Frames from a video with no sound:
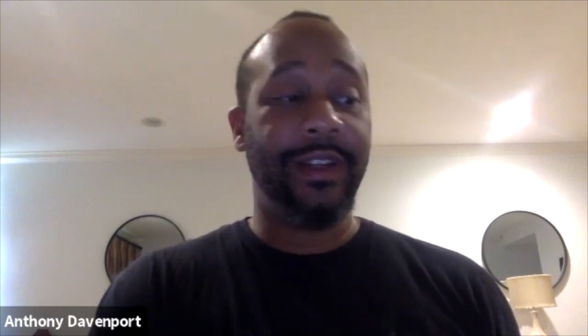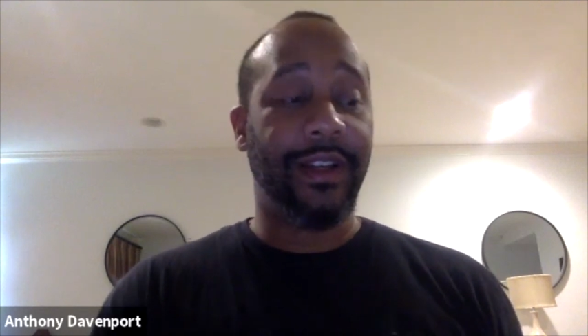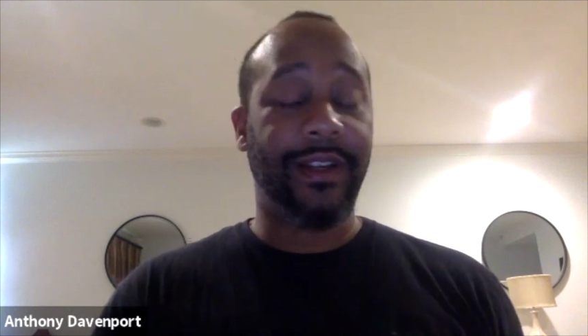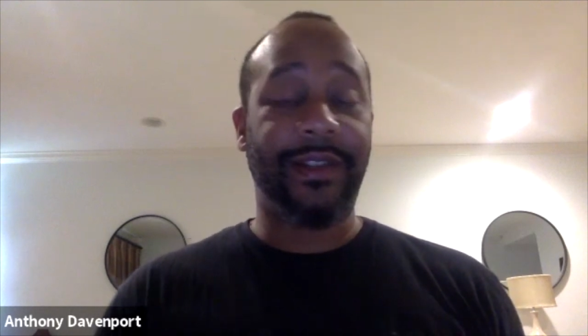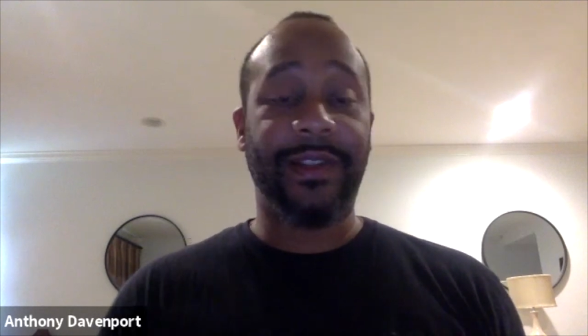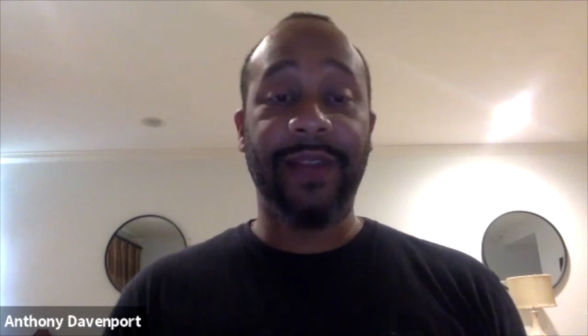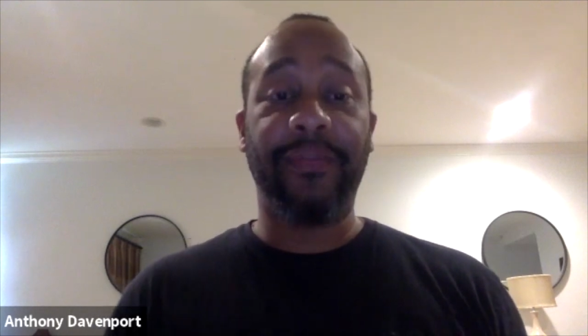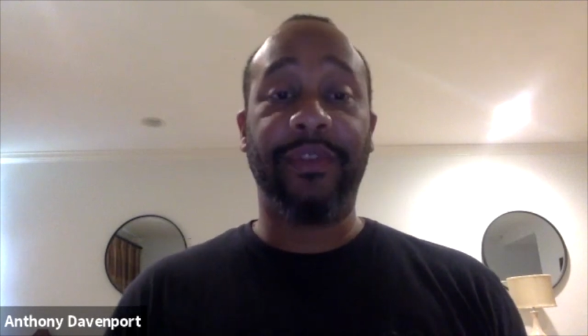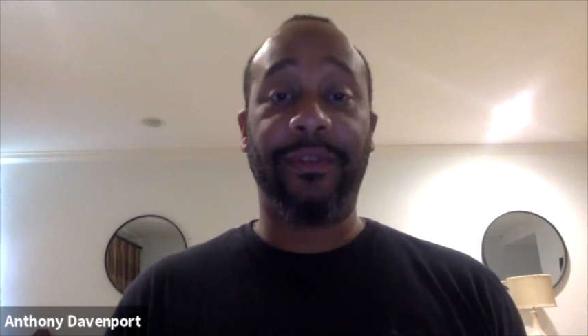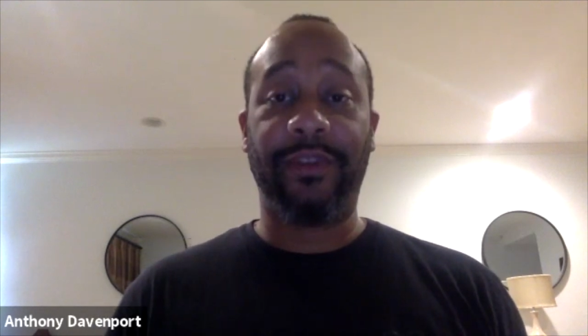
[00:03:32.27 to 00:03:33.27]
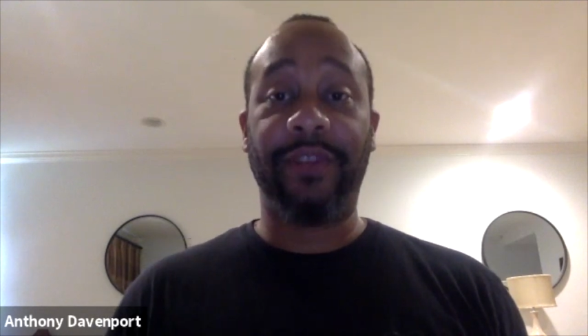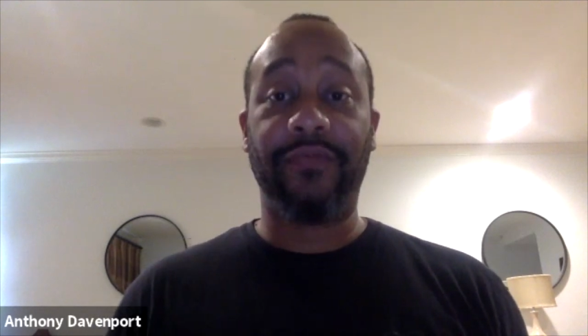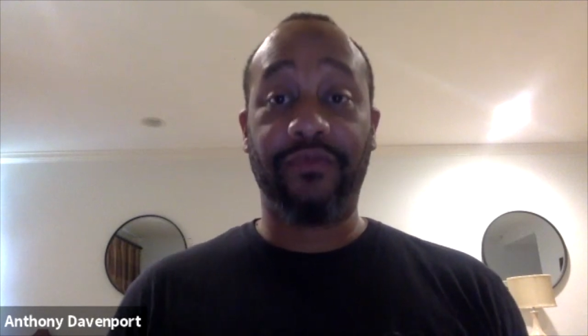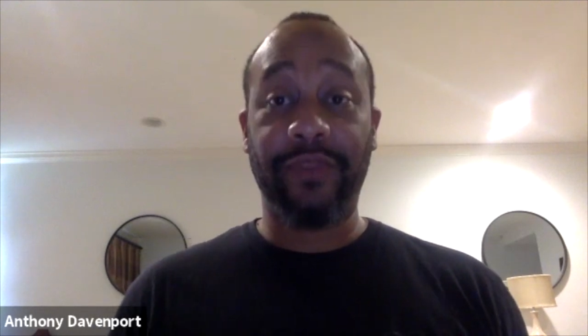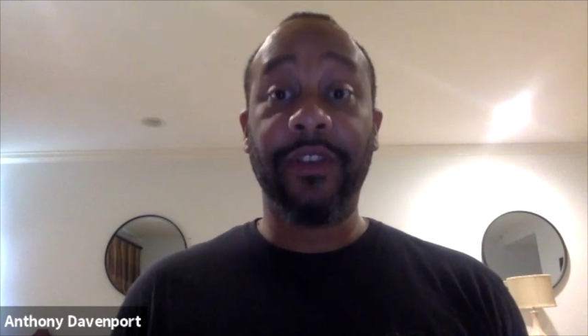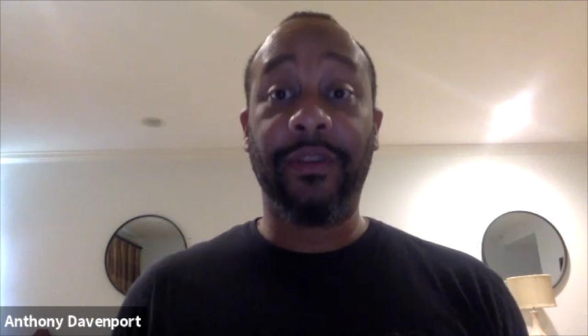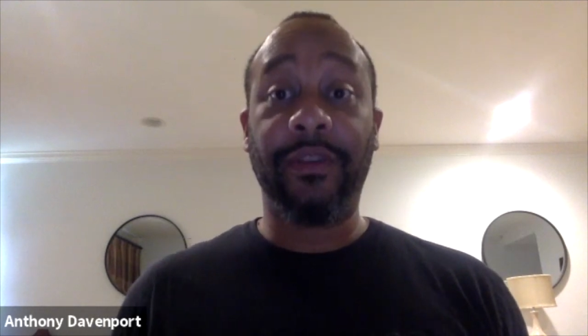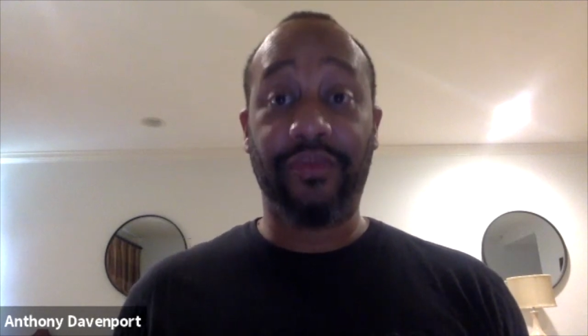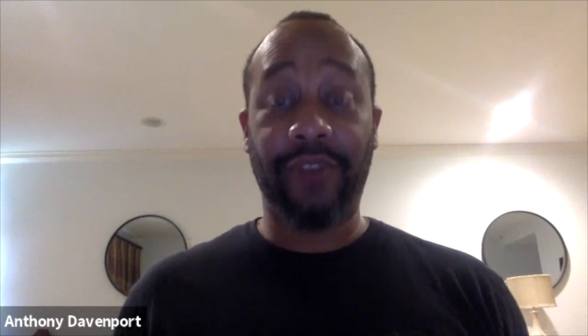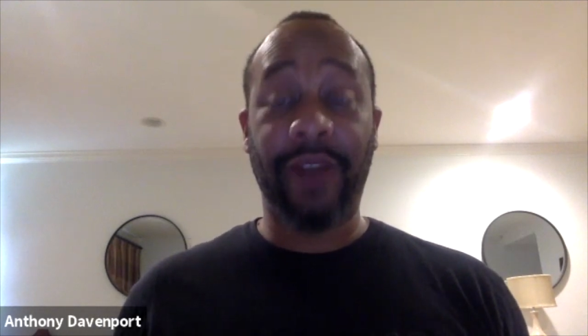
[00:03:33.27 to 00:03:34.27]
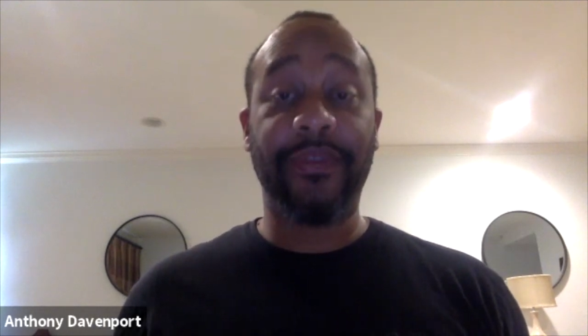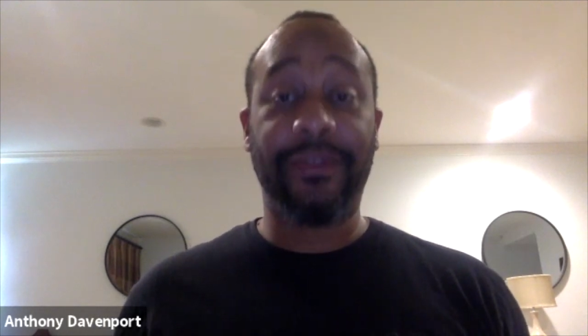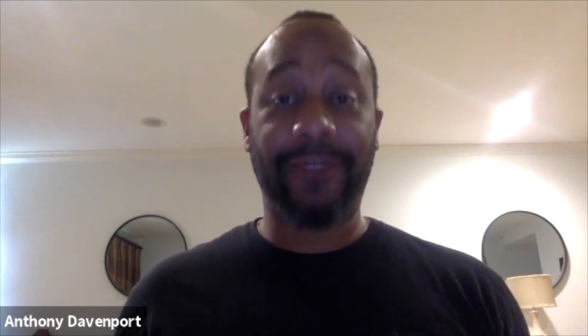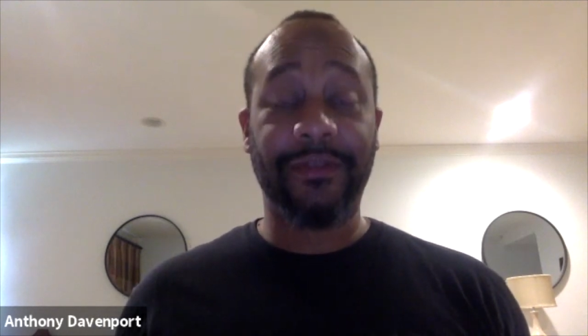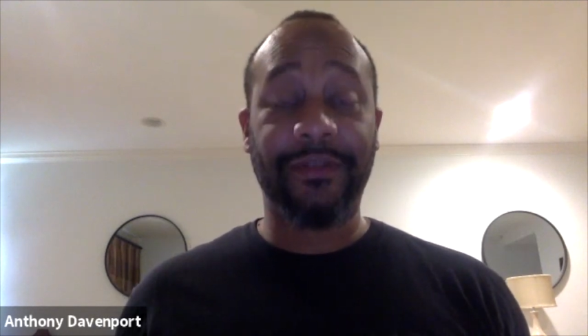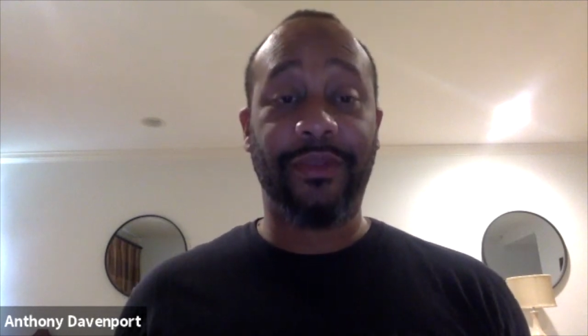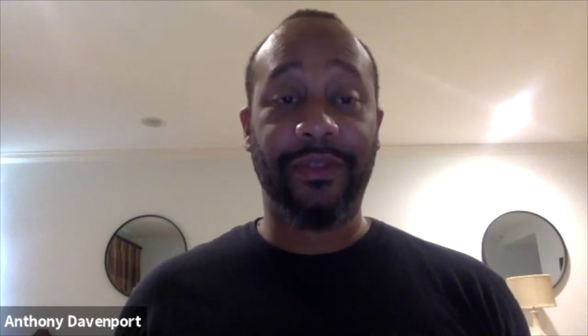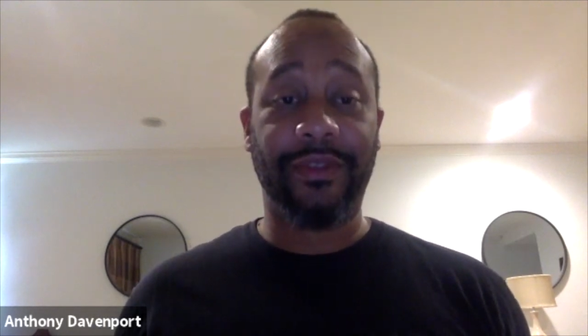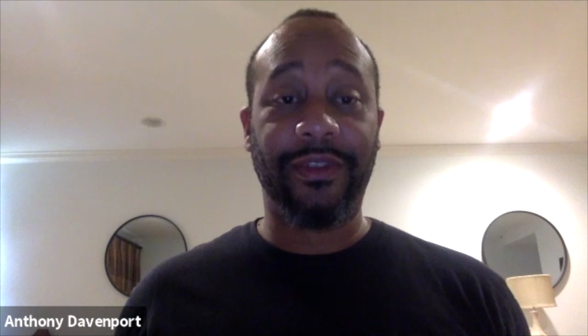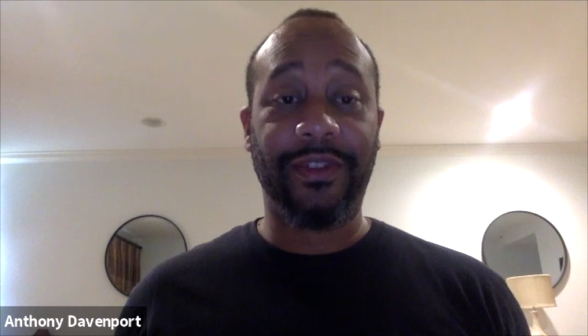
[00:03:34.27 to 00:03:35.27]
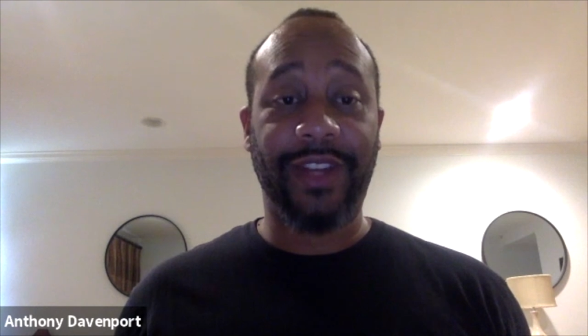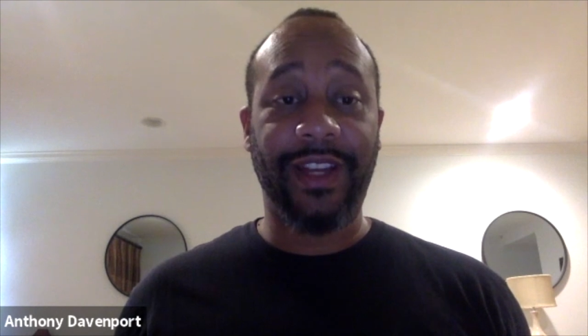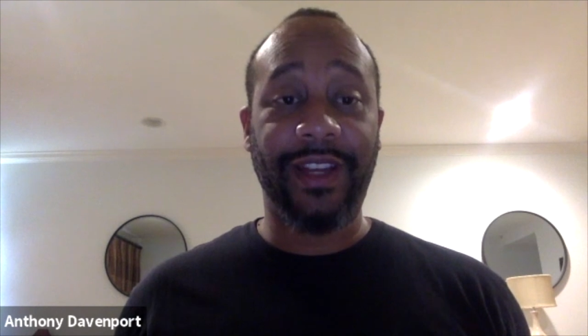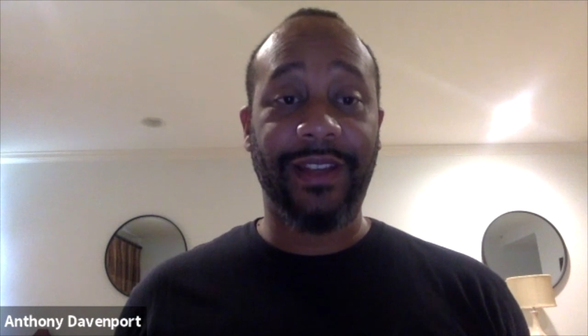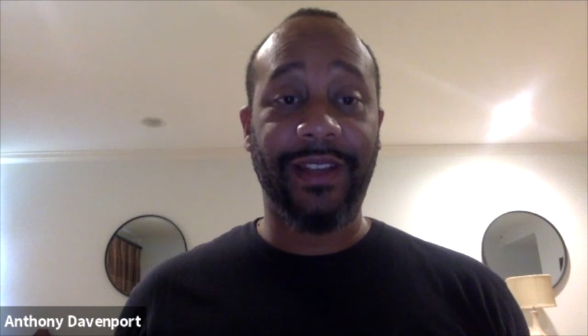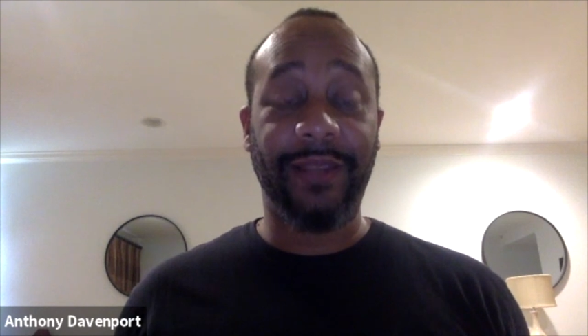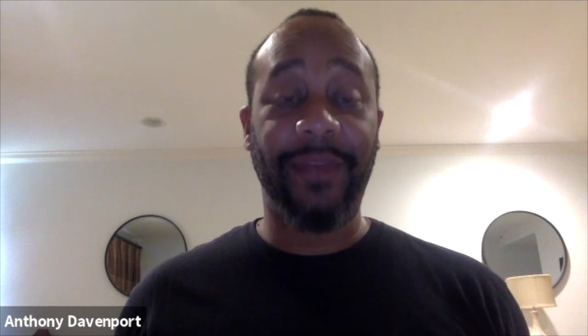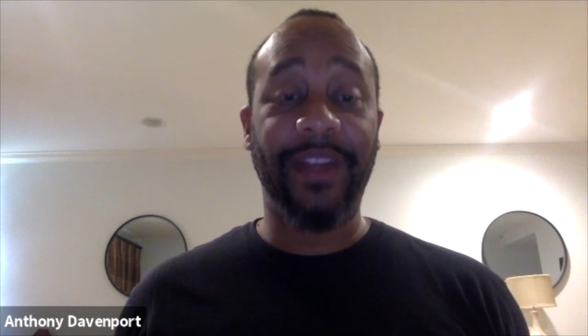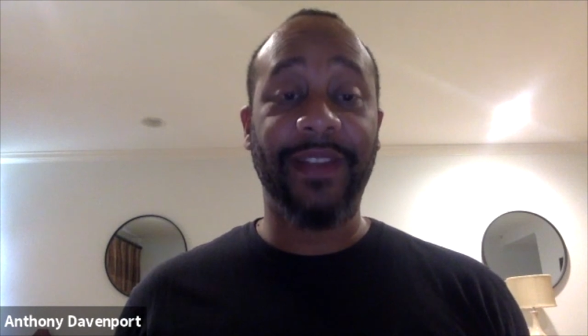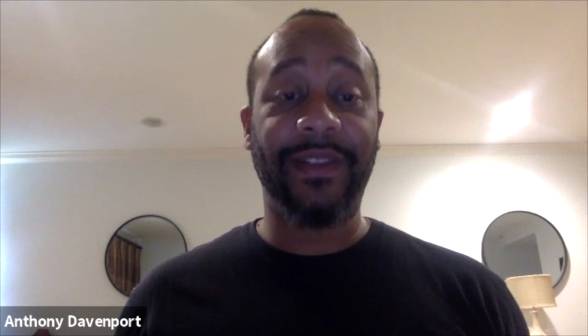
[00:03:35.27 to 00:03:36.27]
a sample of what a real proper credit report looks like that the banks,